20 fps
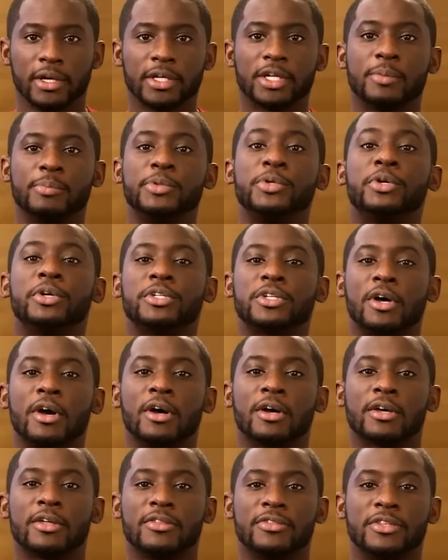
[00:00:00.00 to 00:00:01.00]
In computer
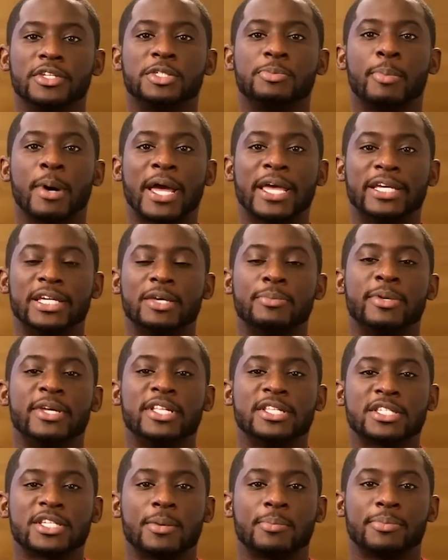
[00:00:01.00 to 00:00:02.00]
talk, this byte can
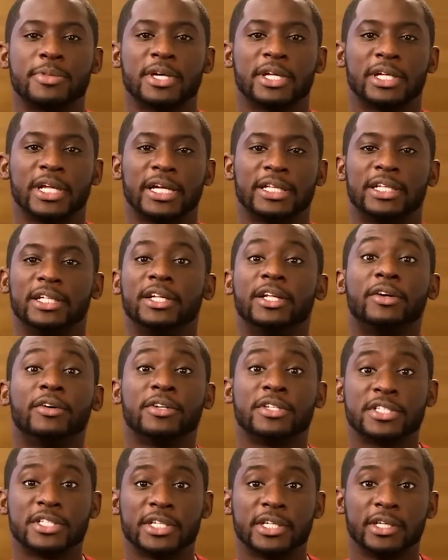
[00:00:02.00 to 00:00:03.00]
mean something like the
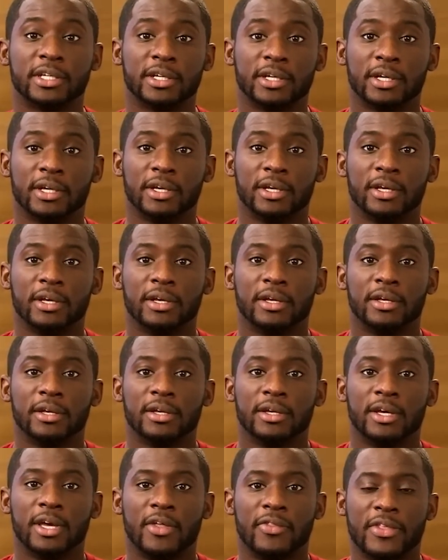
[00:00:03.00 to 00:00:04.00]
letter C.
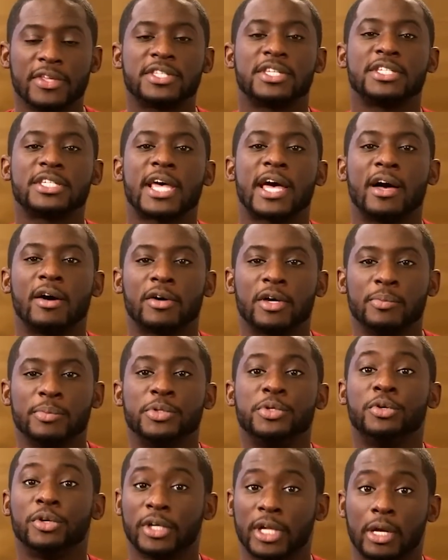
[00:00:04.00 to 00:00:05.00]
And this is how
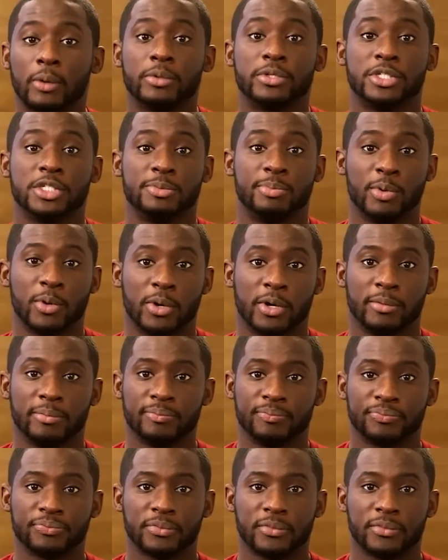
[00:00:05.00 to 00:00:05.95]
computer language is born.